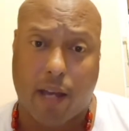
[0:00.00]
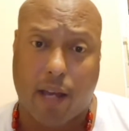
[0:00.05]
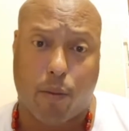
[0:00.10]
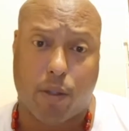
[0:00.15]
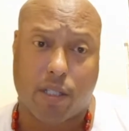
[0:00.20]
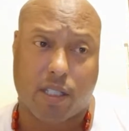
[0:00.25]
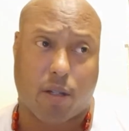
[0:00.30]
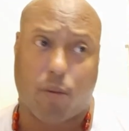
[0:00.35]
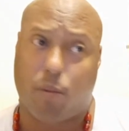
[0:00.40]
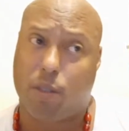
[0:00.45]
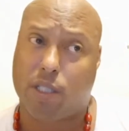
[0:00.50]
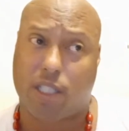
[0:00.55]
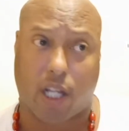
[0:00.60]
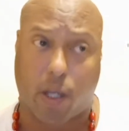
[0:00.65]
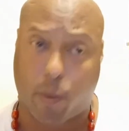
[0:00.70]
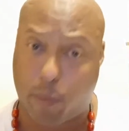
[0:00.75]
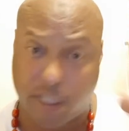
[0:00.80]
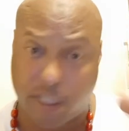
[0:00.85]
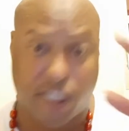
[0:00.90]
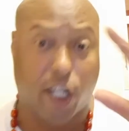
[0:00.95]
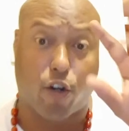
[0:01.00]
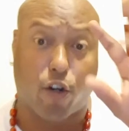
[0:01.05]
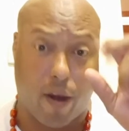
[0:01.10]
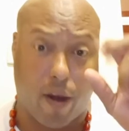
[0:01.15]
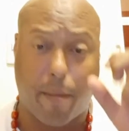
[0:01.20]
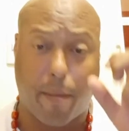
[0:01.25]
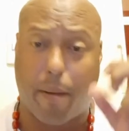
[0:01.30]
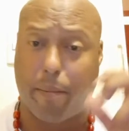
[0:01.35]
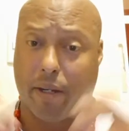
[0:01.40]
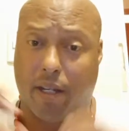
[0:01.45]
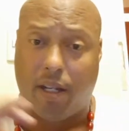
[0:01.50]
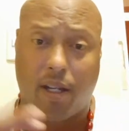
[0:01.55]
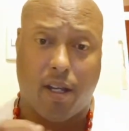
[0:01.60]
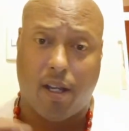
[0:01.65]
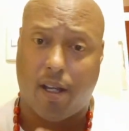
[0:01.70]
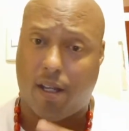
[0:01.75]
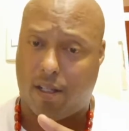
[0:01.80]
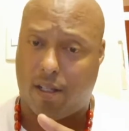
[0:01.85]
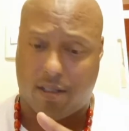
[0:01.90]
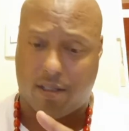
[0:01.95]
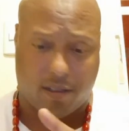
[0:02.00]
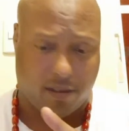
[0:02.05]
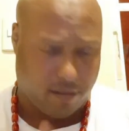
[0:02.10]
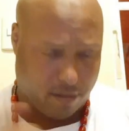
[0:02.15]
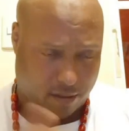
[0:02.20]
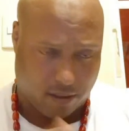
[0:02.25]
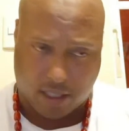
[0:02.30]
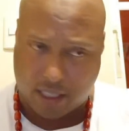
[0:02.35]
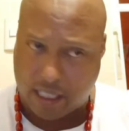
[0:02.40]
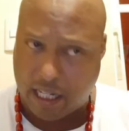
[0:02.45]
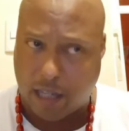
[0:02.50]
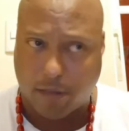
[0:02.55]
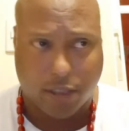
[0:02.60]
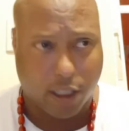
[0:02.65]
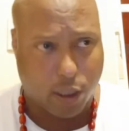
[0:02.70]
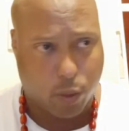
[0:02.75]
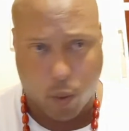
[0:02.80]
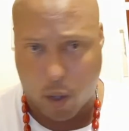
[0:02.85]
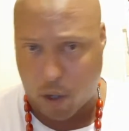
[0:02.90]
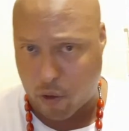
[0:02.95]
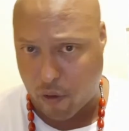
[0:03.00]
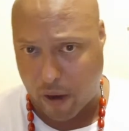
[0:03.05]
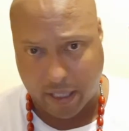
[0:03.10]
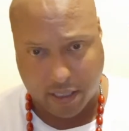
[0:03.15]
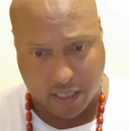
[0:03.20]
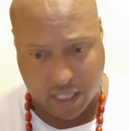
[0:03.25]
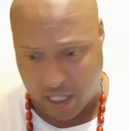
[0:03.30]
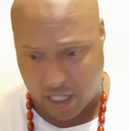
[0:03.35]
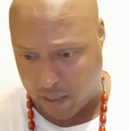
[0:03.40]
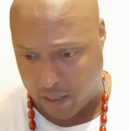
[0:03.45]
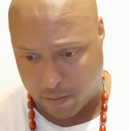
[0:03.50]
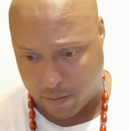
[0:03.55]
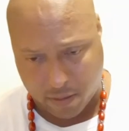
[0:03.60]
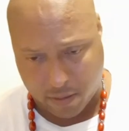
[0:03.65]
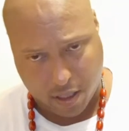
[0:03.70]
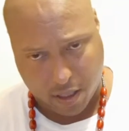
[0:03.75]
It was the great. Remember, Celtics were a great team.